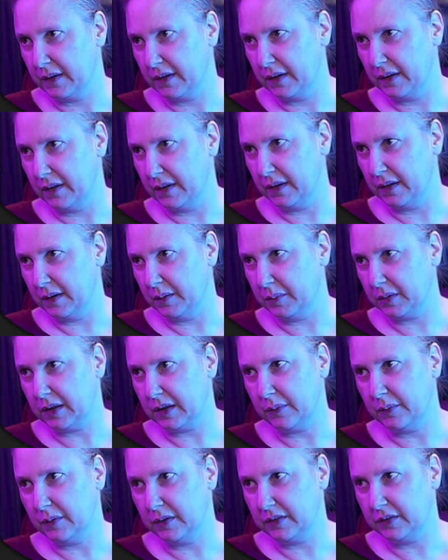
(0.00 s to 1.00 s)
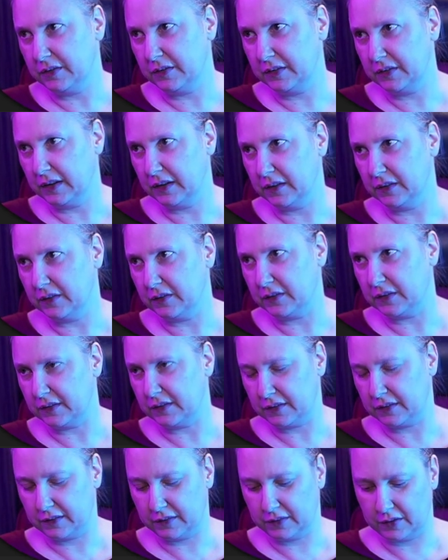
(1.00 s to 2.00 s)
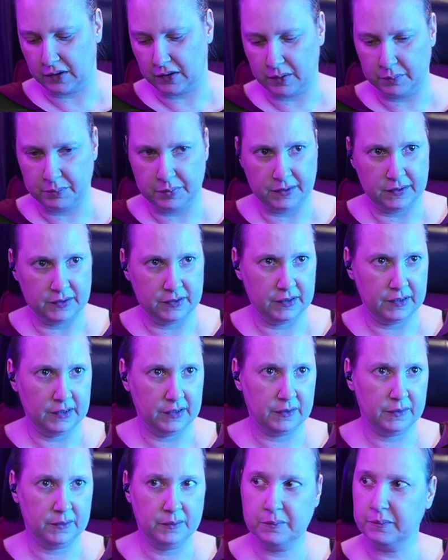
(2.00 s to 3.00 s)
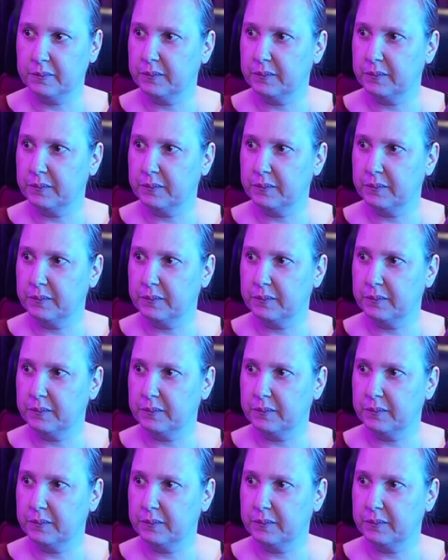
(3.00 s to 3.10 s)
but I will still just copy it here,